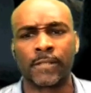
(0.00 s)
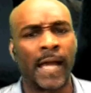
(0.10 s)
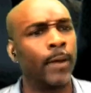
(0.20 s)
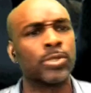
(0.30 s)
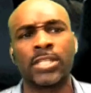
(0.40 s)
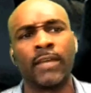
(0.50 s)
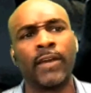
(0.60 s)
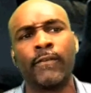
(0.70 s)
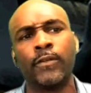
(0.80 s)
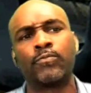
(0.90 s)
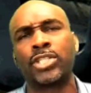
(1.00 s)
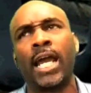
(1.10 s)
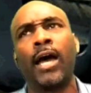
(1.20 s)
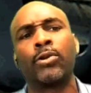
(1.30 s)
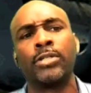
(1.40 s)
I will save every
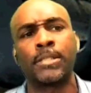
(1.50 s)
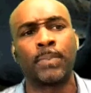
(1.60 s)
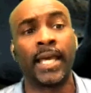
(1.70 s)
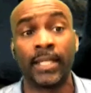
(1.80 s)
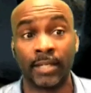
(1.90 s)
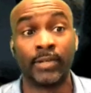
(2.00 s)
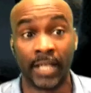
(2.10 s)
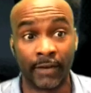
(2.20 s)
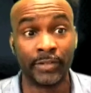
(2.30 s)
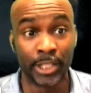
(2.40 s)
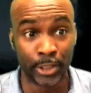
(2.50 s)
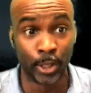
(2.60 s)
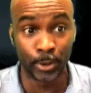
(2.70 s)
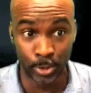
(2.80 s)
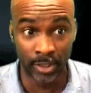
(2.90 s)
child on this planet, get rid of every
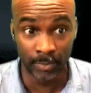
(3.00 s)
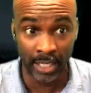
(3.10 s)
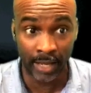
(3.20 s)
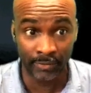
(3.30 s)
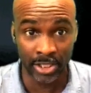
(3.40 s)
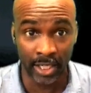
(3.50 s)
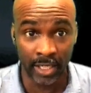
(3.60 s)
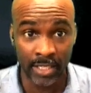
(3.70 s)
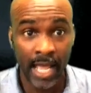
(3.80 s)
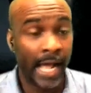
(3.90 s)
adult. You give me half a chance.